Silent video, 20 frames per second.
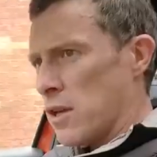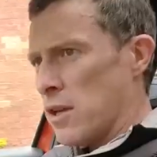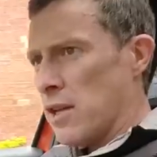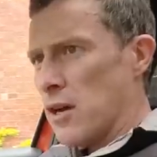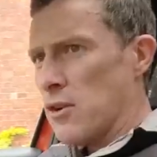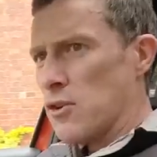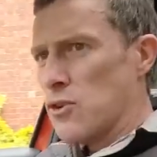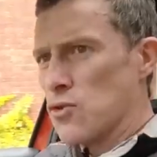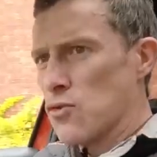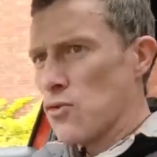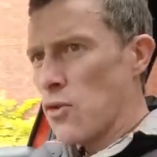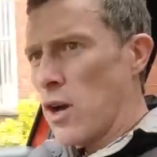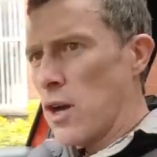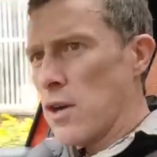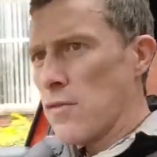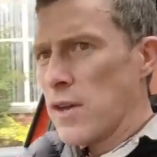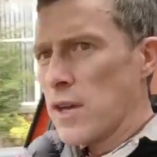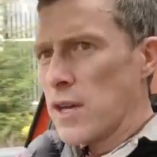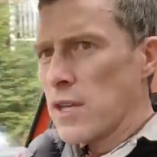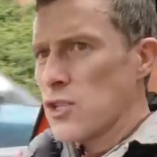you know,
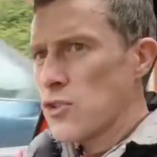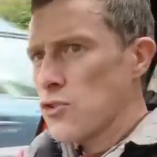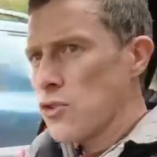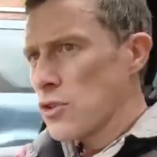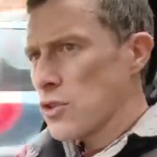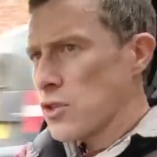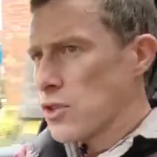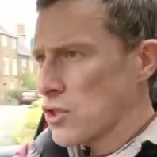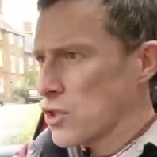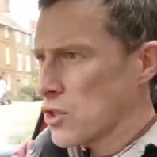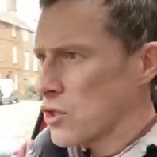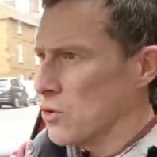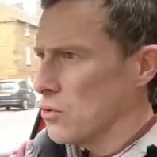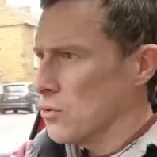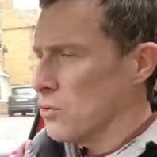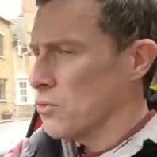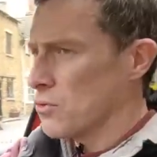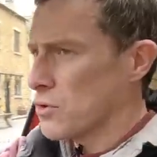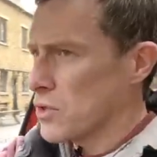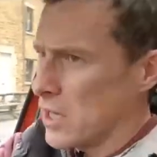driving instructor
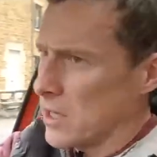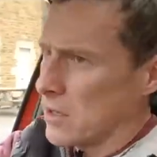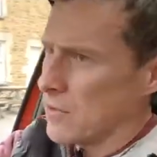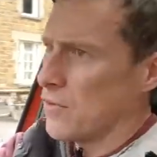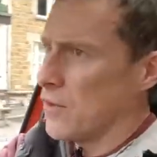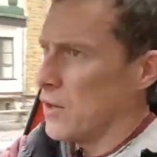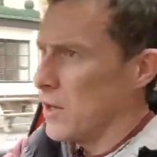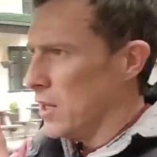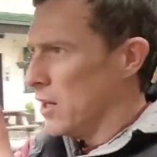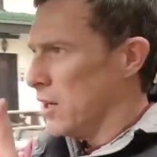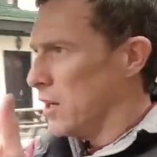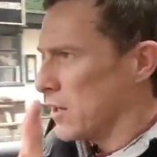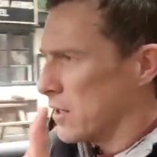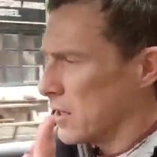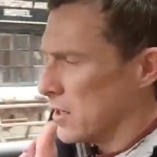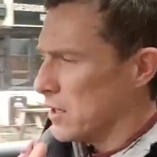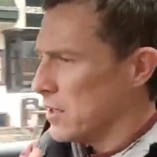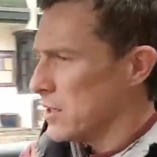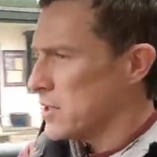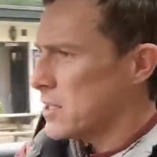schools and for
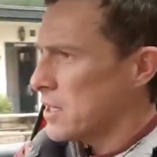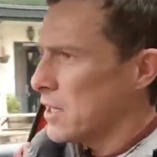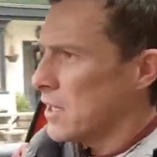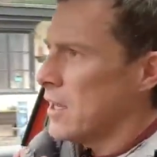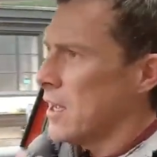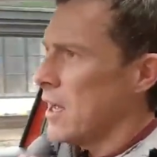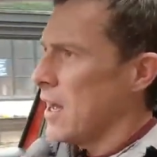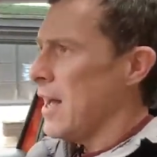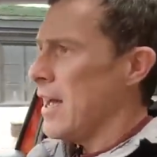learners.